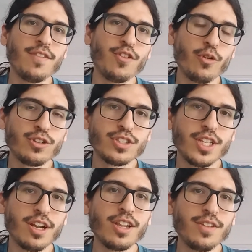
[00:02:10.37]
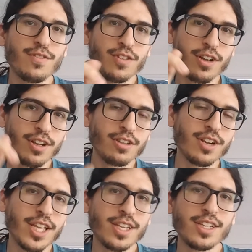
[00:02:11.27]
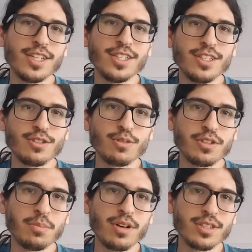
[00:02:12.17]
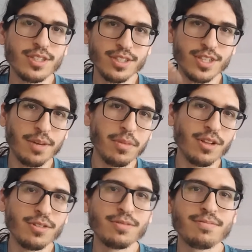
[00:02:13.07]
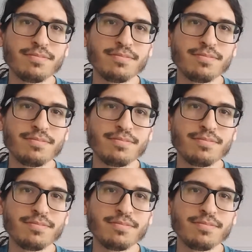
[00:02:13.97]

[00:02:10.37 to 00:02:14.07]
if you're interested, I'll leave another link in the description box down below.